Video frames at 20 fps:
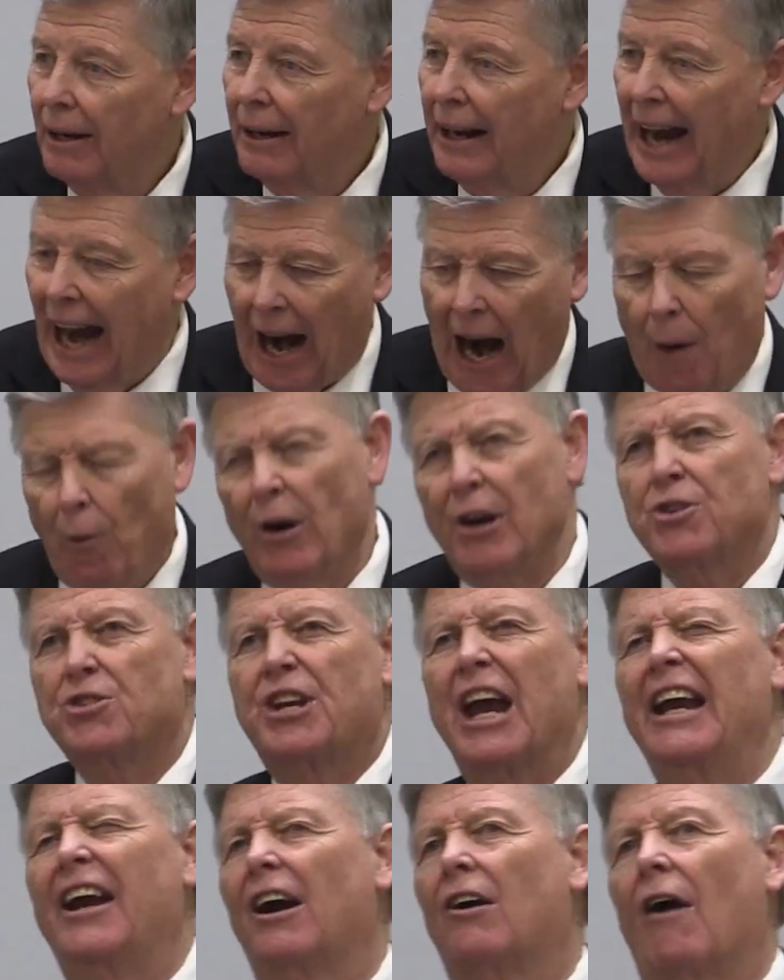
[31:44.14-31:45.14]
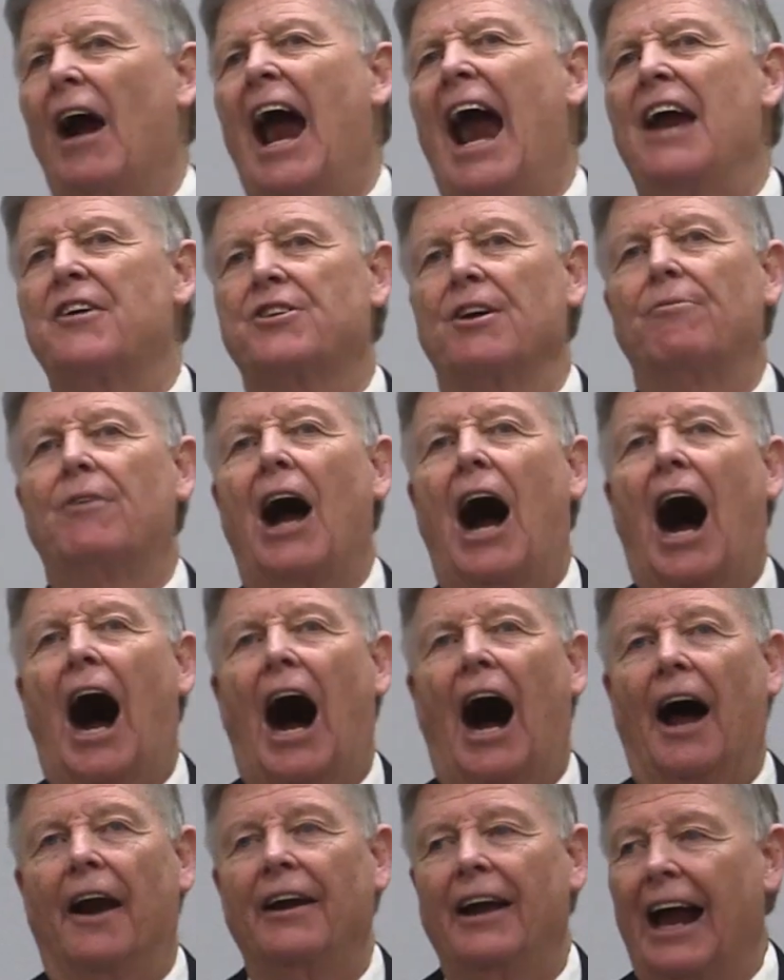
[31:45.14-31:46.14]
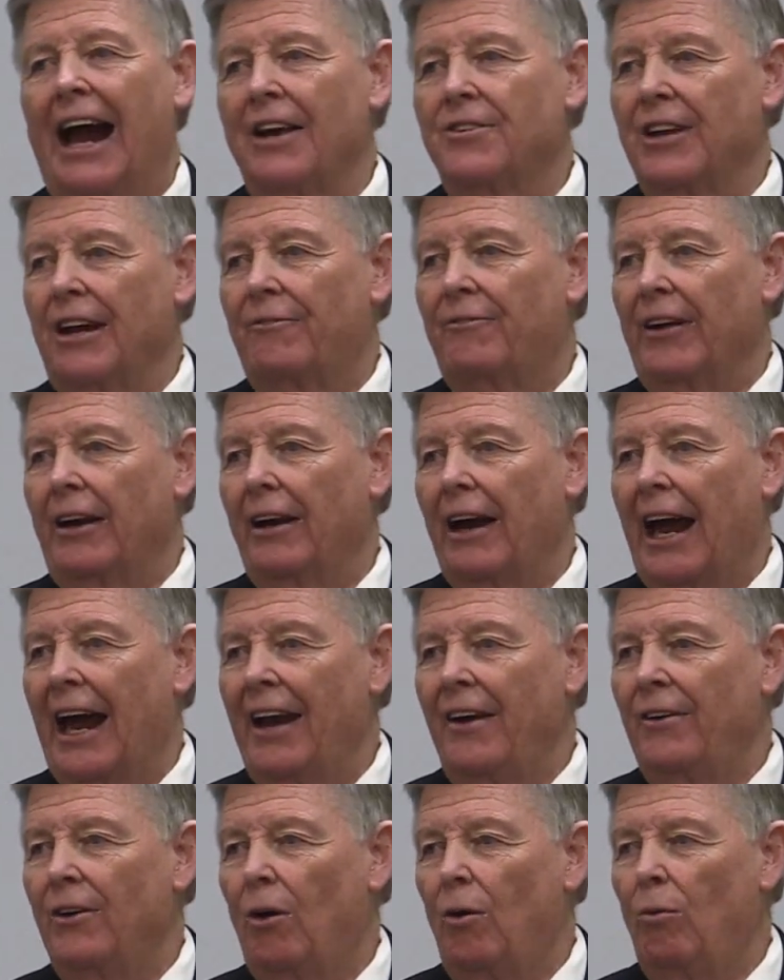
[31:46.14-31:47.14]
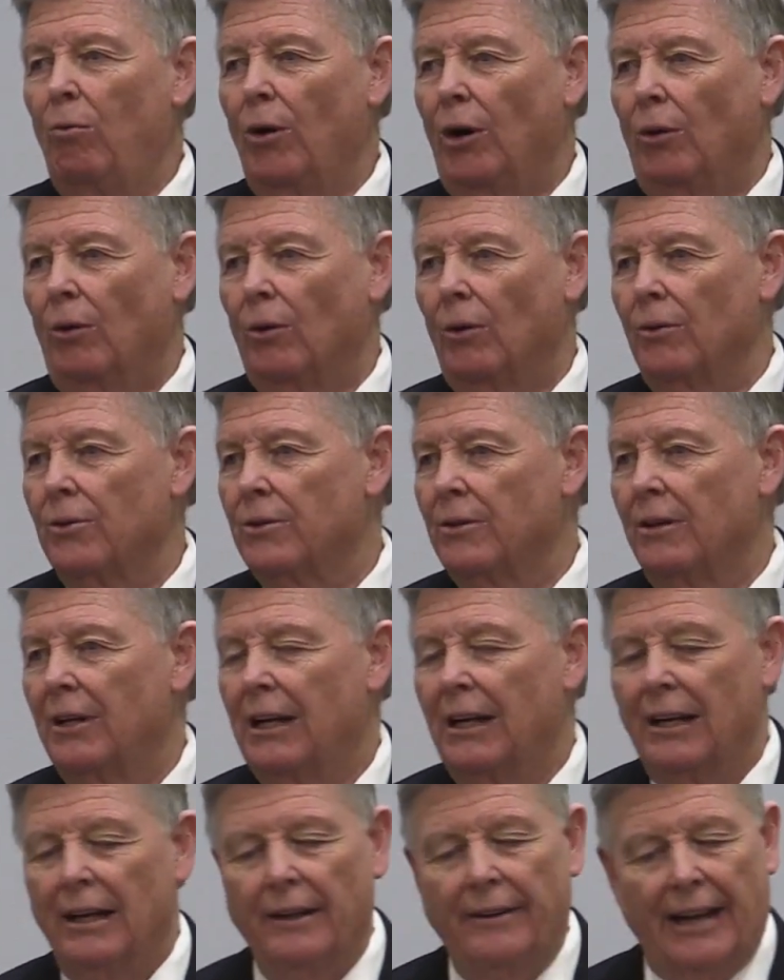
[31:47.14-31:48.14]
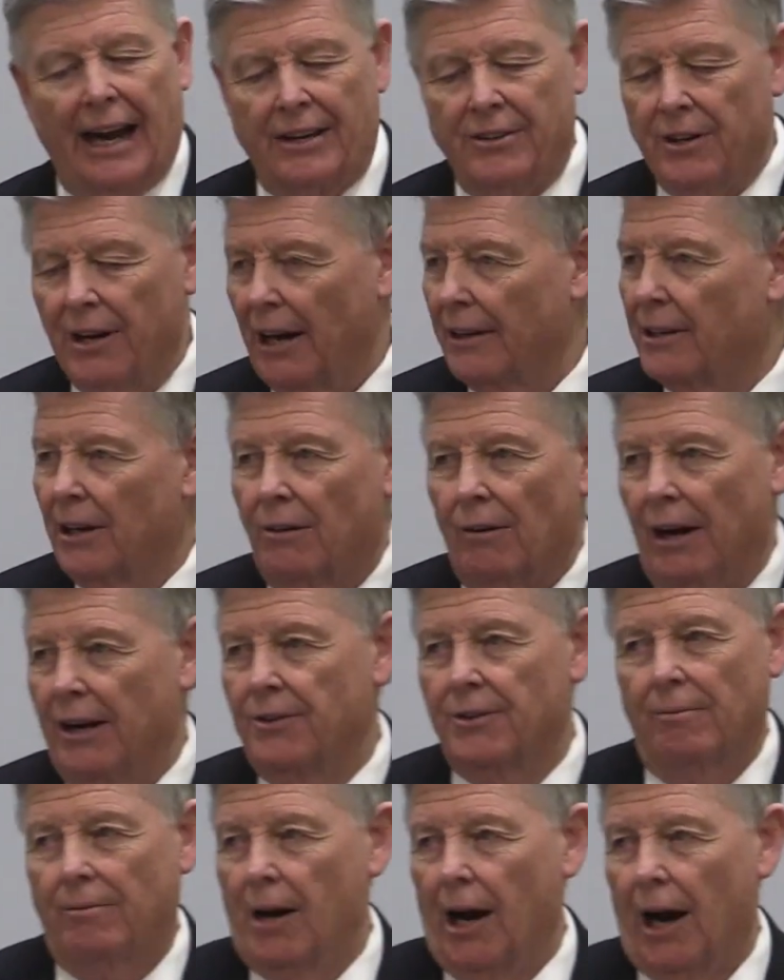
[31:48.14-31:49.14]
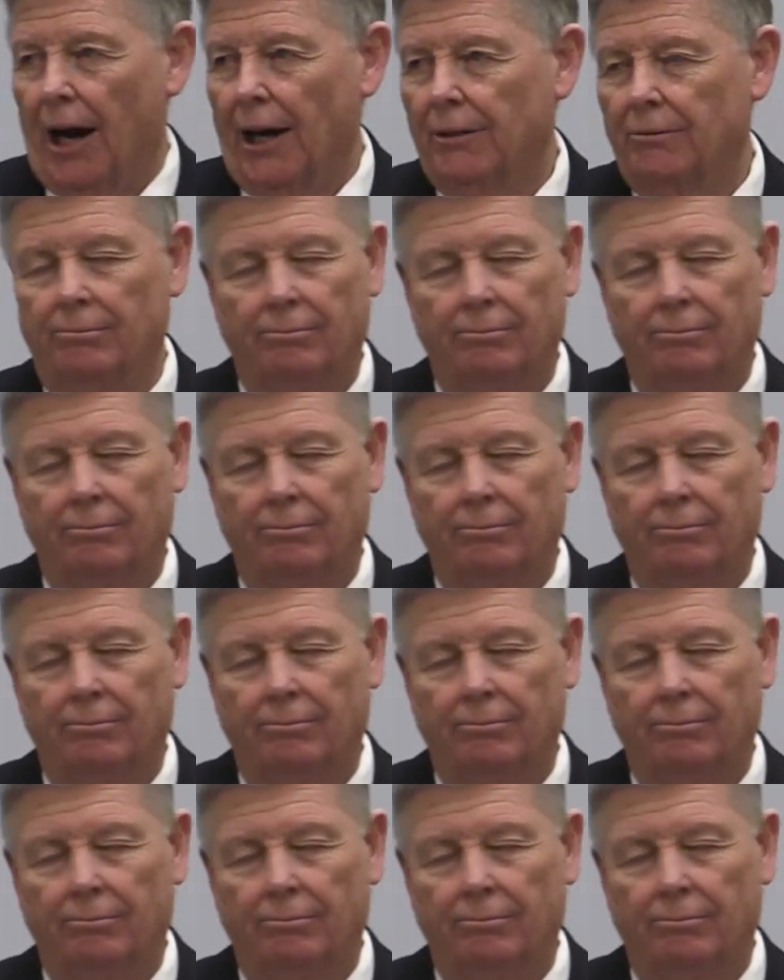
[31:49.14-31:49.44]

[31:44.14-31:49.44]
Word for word: And I want to see the grace of God as if it had no rules. That's not the grace of God.